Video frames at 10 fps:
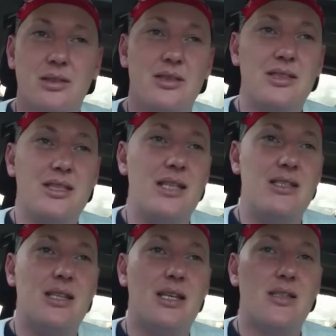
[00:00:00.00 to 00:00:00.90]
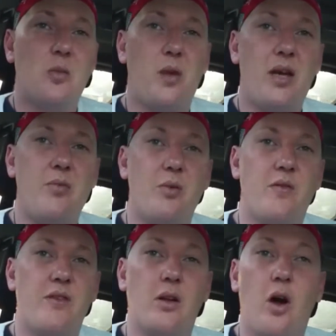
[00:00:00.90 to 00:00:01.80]
Is it people
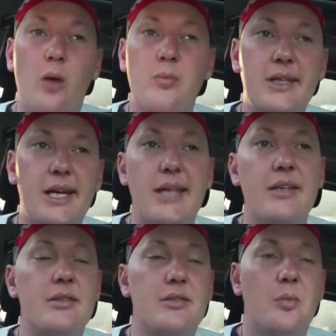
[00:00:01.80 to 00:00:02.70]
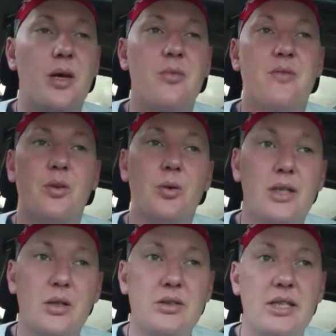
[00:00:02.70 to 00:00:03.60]
feel obligated? Do people feel
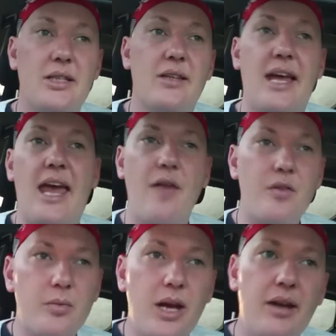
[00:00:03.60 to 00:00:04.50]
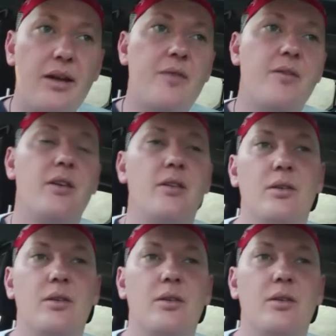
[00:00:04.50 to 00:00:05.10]
guilty that they haven't made an effort?